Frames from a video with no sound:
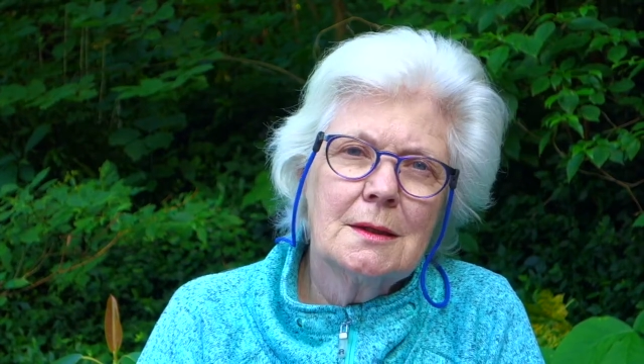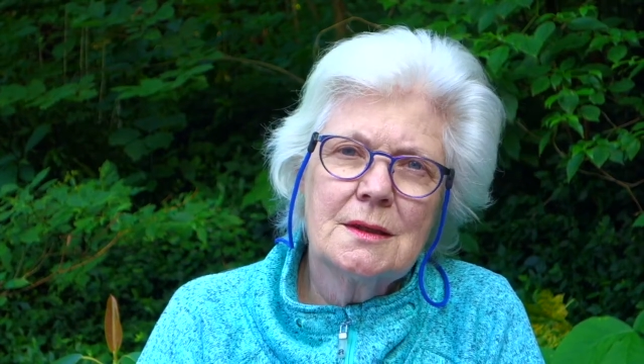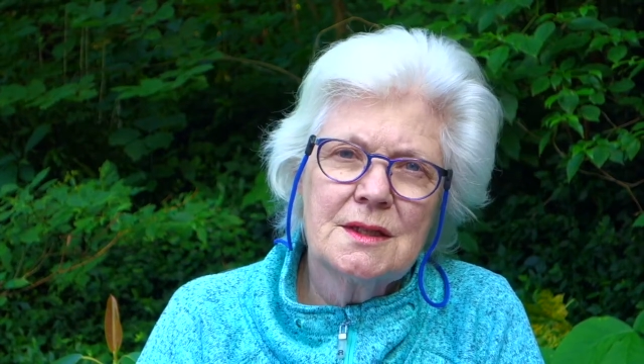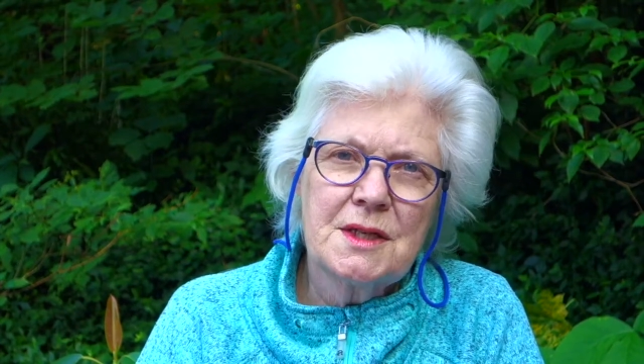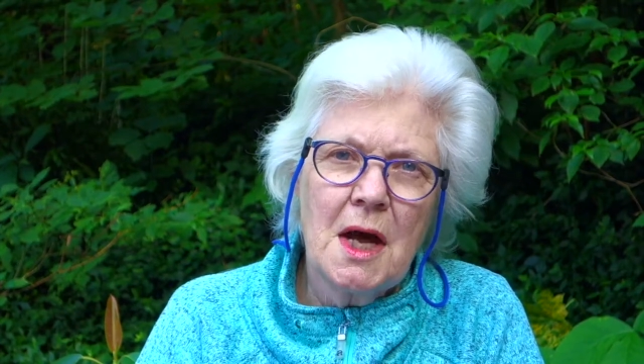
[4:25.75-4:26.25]

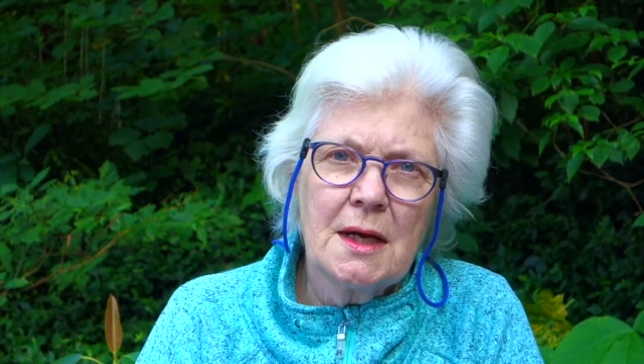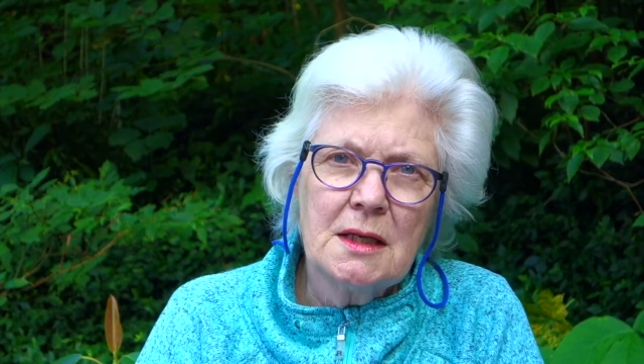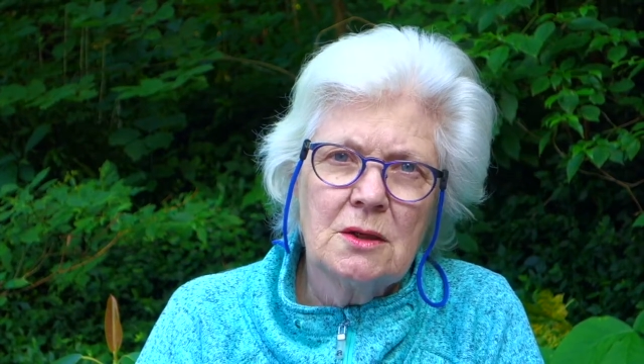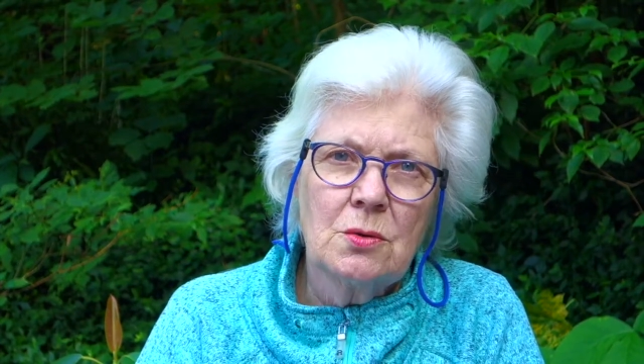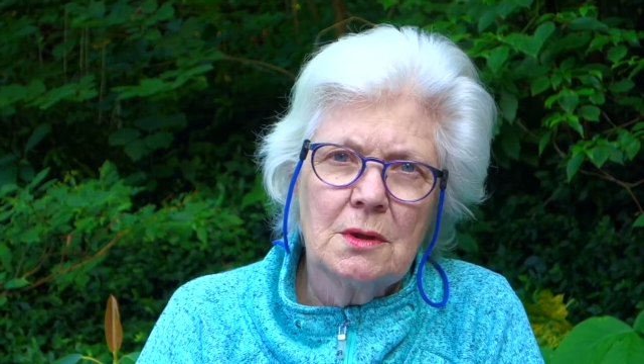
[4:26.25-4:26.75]
does not
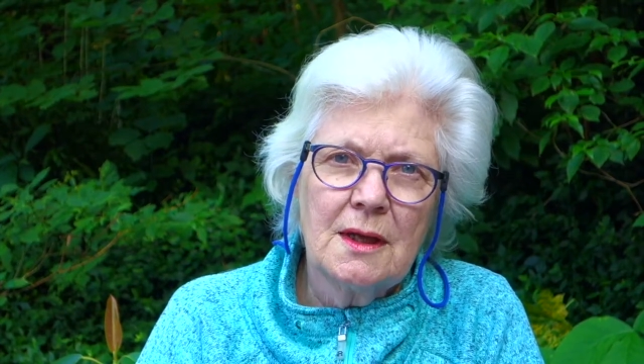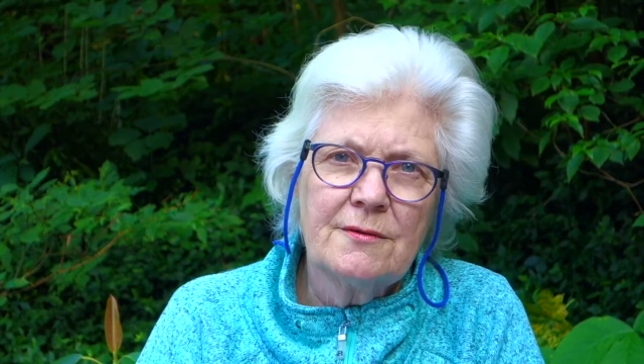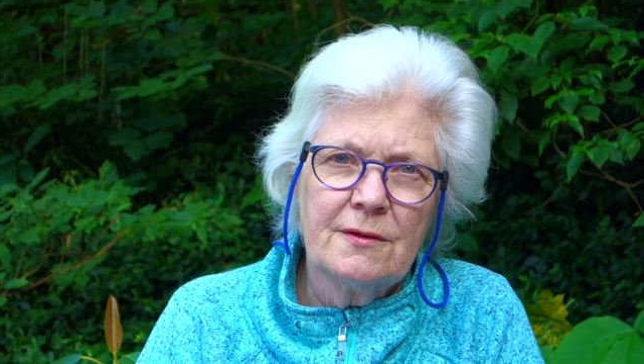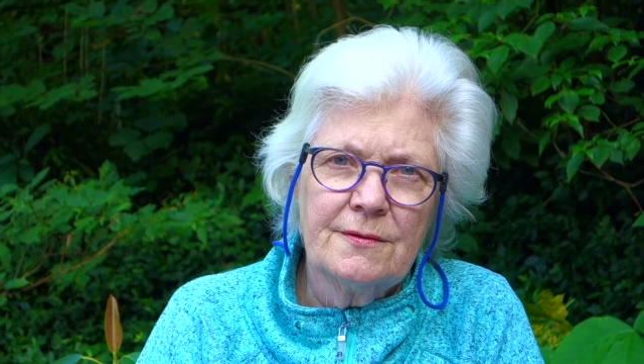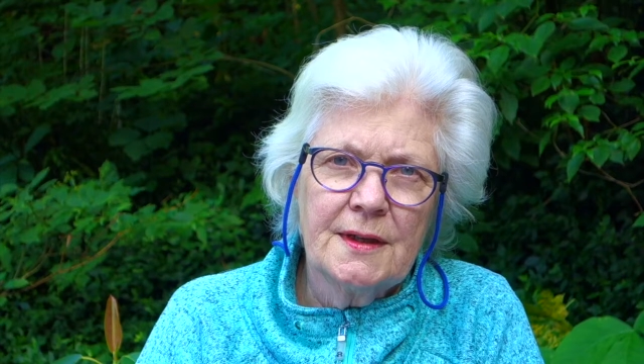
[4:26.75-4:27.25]
equal
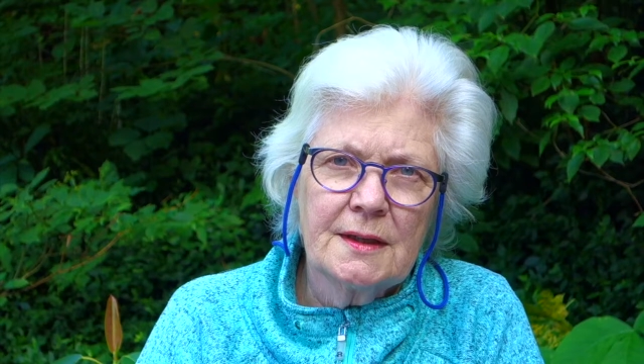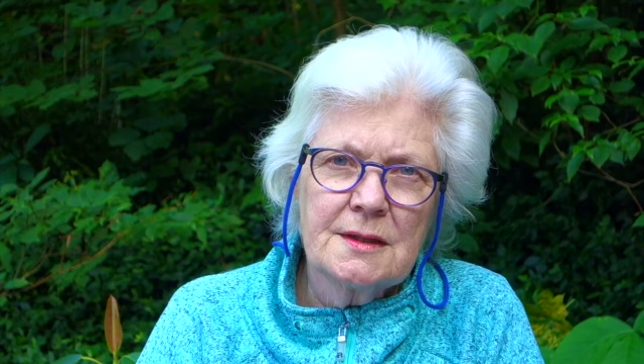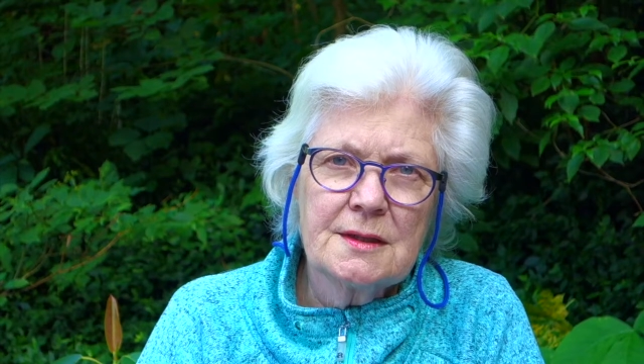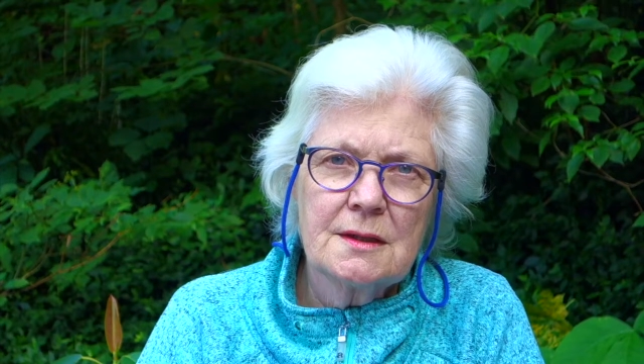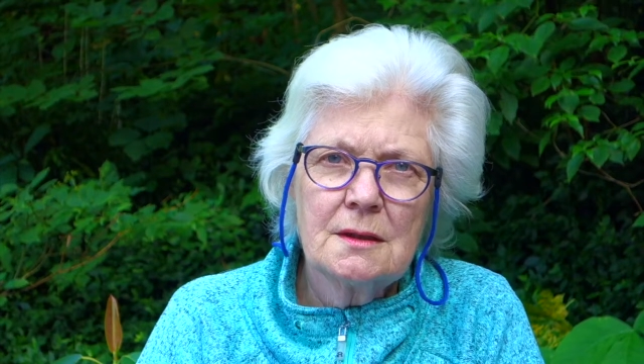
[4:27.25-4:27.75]
f of
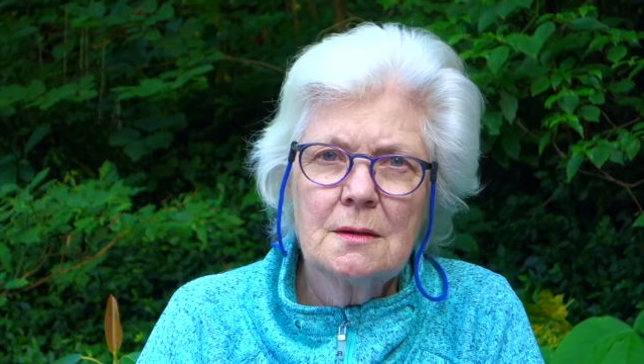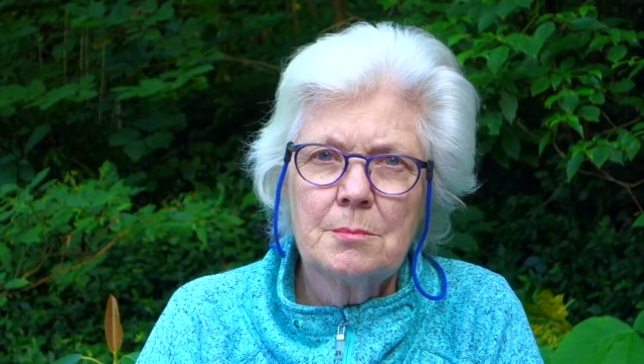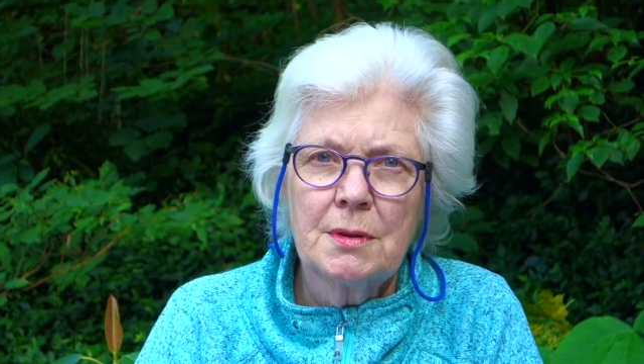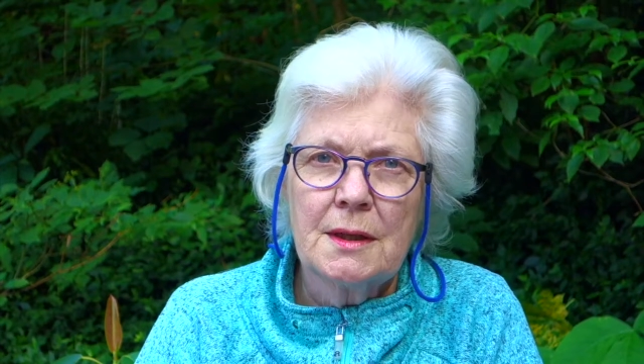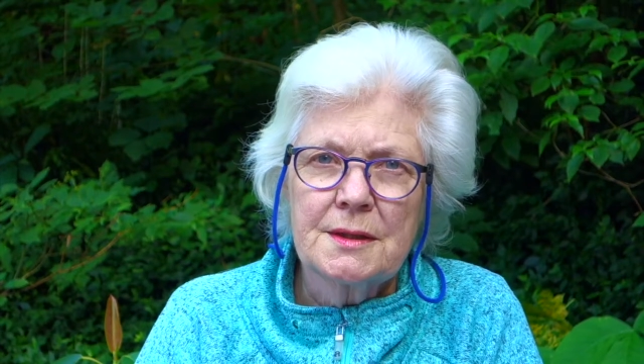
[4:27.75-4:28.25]
x
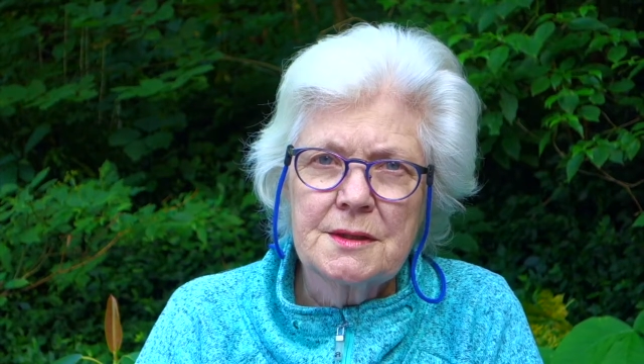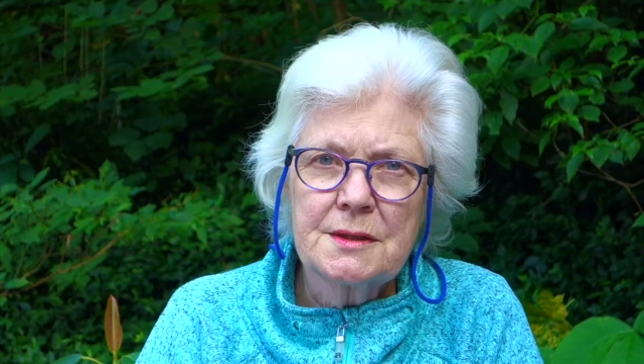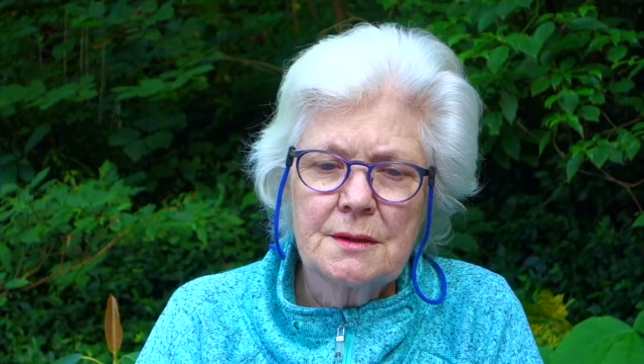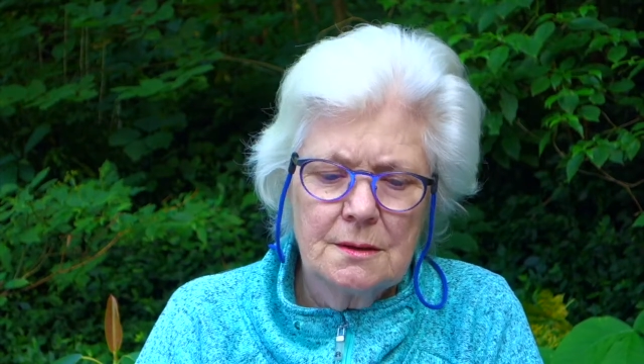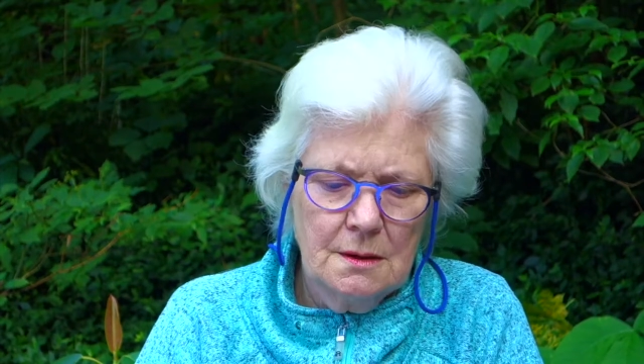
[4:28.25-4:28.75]

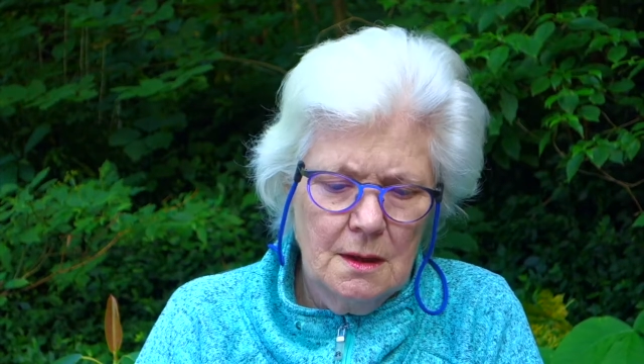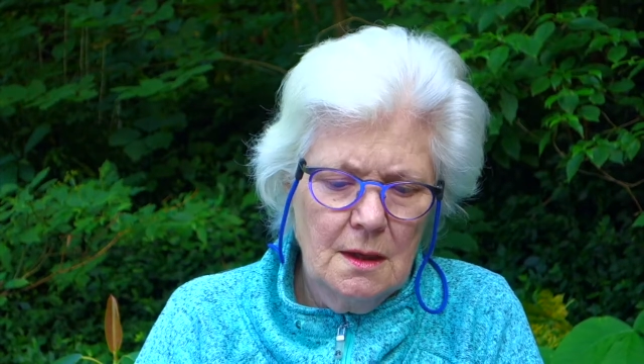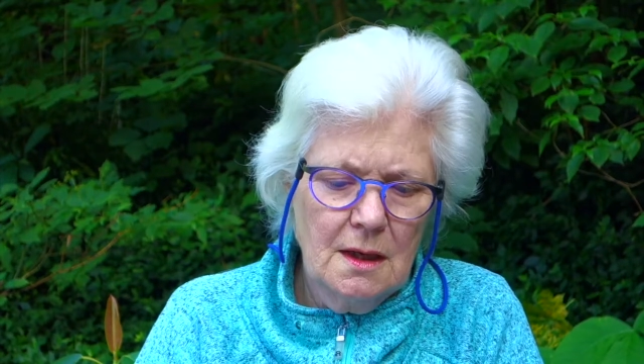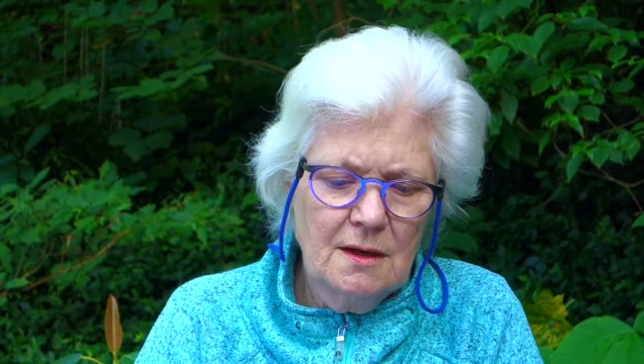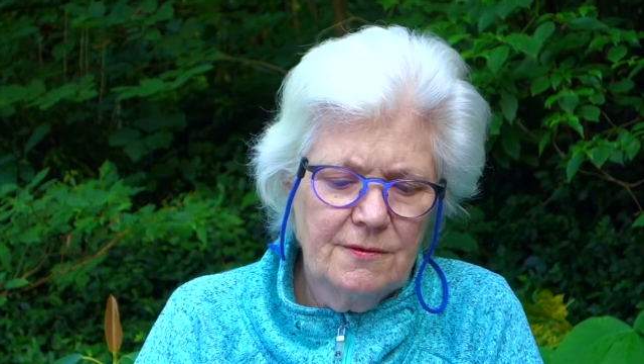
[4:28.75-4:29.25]
plus
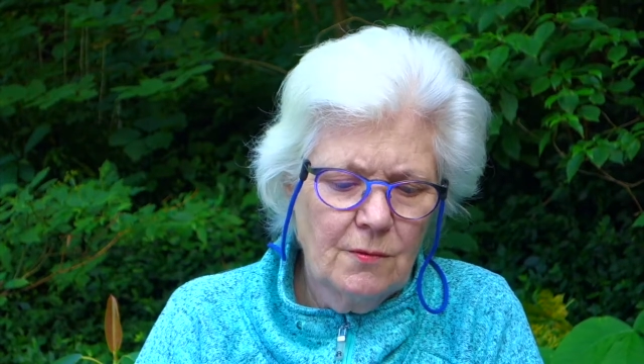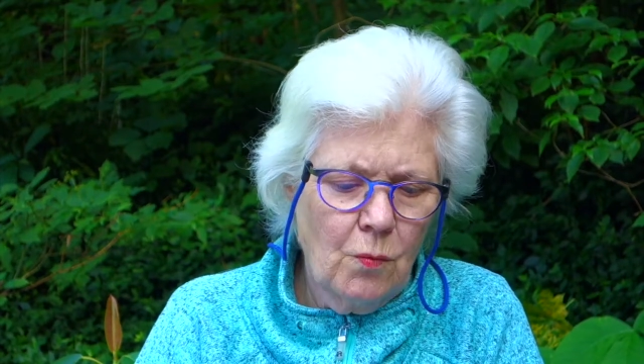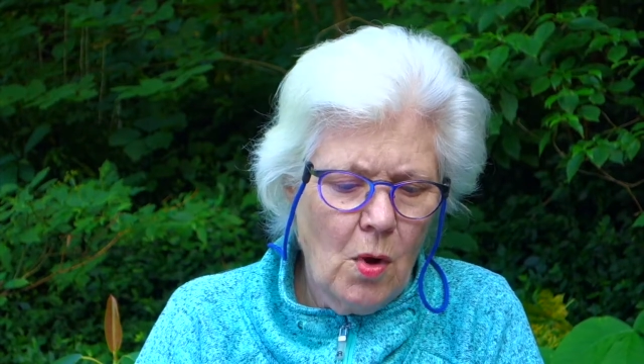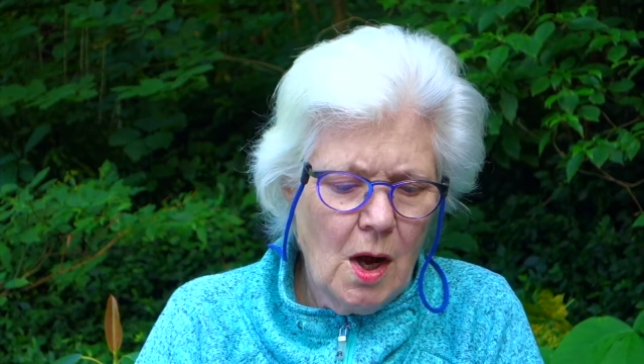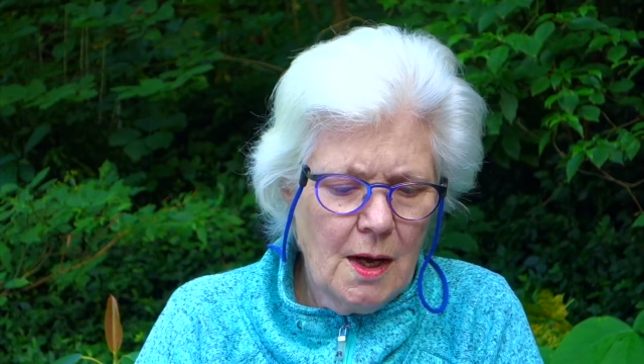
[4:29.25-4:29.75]
f
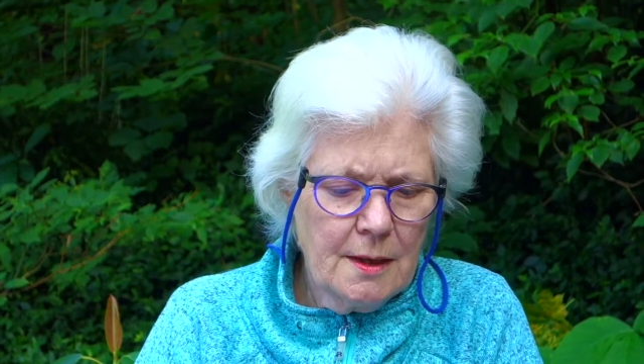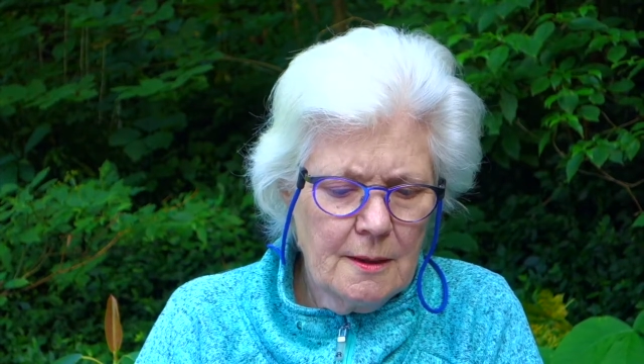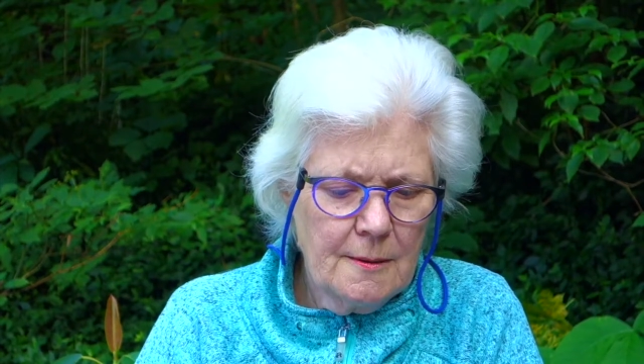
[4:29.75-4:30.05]
of y.